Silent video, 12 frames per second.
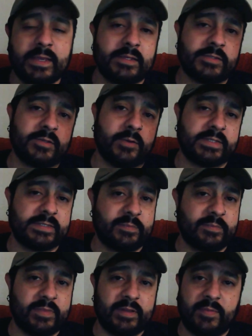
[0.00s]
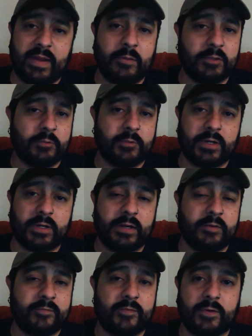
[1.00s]
So, this is something that I've been able to work
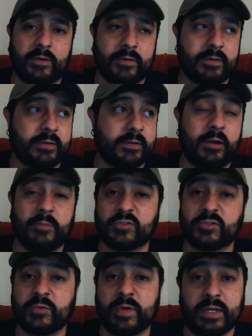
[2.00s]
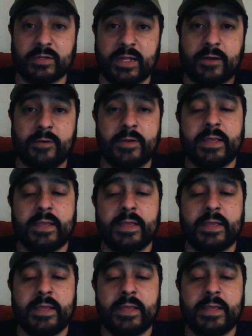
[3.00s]
on for almost 20 years now.